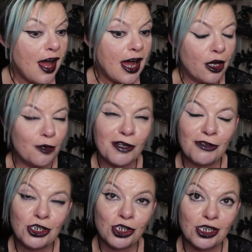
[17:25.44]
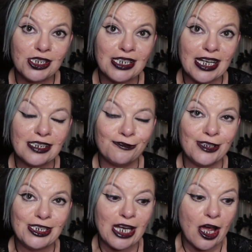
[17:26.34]
I hope you've enjoyed today's
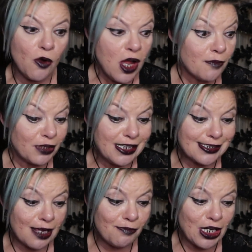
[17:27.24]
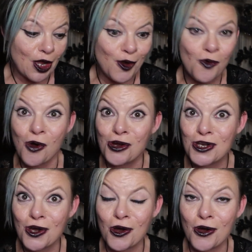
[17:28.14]
video. Please let me know what
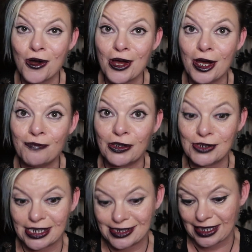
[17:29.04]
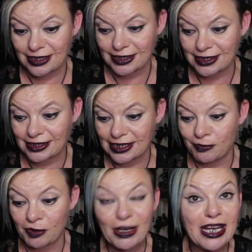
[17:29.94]
you're most excited to see
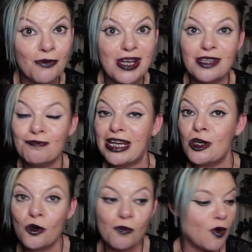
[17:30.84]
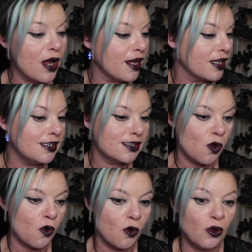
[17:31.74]
me play with, makeup wise,
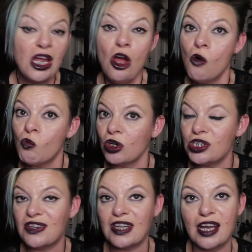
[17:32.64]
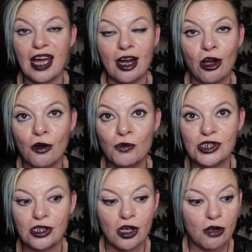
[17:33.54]
or what you think I got
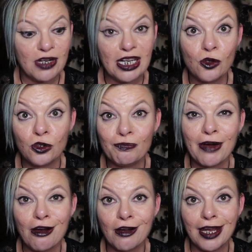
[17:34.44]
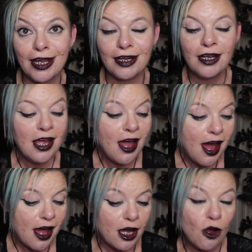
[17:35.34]
was a really good bargain.
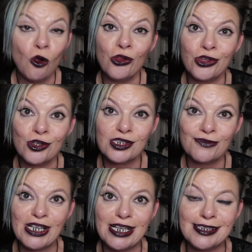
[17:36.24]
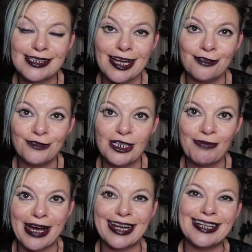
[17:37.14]
All thoughts, feelings and
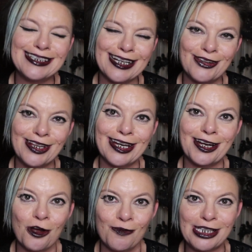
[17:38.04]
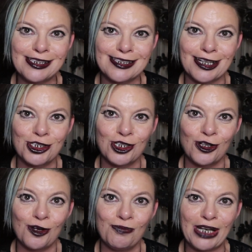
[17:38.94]
feedback down in that comment
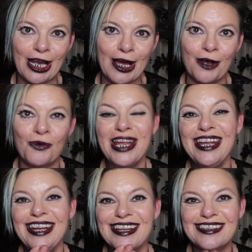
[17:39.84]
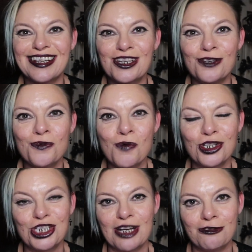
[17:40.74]
section below. Thank you for
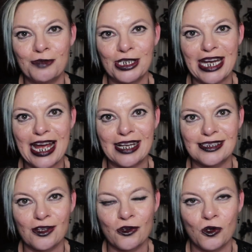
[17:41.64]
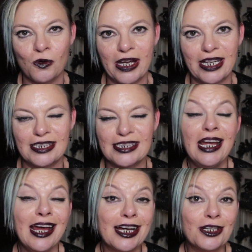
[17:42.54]
watching, everybody, as always.
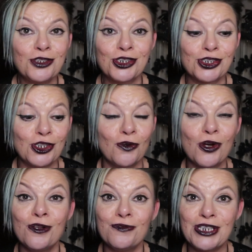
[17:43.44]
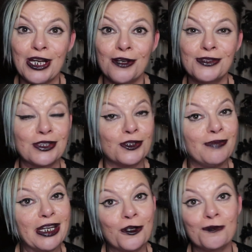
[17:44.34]
I don't just do haul videos, I do
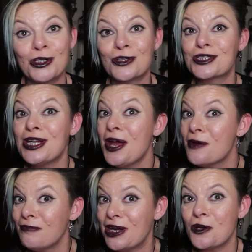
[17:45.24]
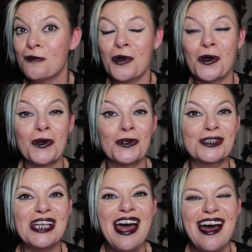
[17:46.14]
makeup looks, makeup
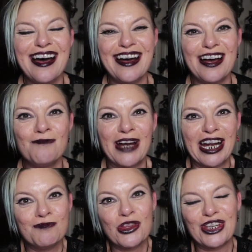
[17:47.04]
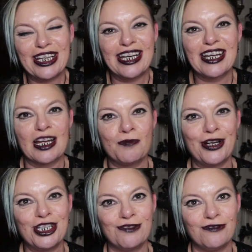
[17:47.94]
hauls, my monthly
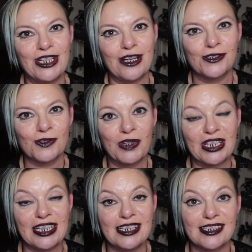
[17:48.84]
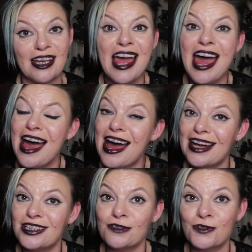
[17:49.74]
collaboration videos with Lisa,
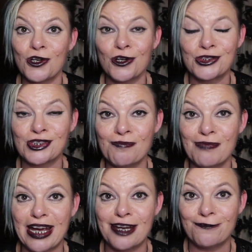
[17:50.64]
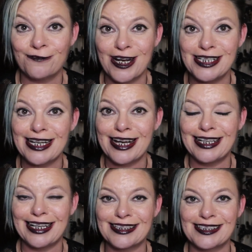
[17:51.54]
and of course my Friday
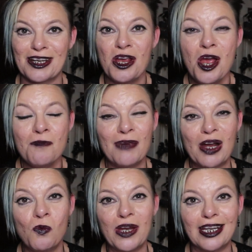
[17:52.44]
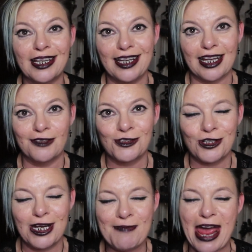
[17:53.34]
night natter, my weekly live
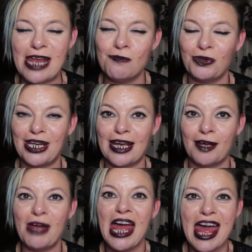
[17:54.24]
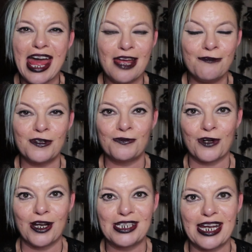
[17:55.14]
stream, 8 p.m. every
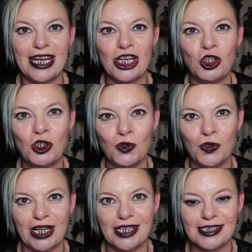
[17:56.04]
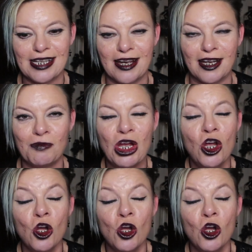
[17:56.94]
Friday UK time.